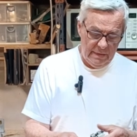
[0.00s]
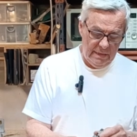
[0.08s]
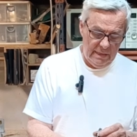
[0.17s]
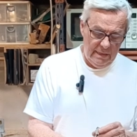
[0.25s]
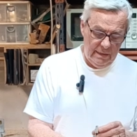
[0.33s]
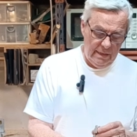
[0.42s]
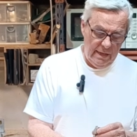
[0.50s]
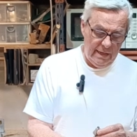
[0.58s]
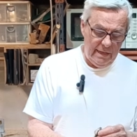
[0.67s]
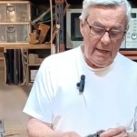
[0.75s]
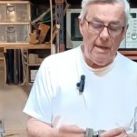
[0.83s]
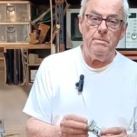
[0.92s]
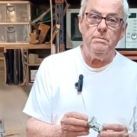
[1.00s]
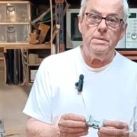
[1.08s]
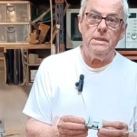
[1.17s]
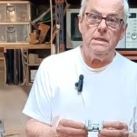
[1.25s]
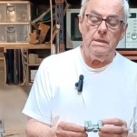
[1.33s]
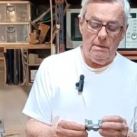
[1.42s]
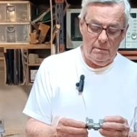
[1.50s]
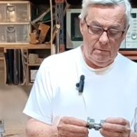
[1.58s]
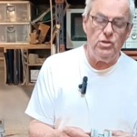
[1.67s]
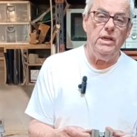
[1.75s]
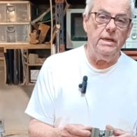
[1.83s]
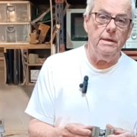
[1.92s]
the Eclipse
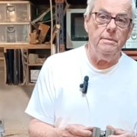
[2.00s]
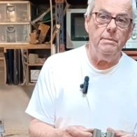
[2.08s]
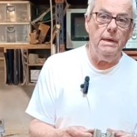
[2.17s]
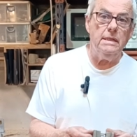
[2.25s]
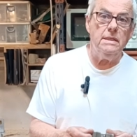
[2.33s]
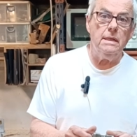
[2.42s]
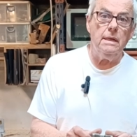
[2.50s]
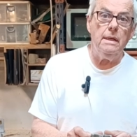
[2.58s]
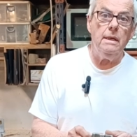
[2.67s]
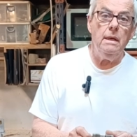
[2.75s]
jig, basically.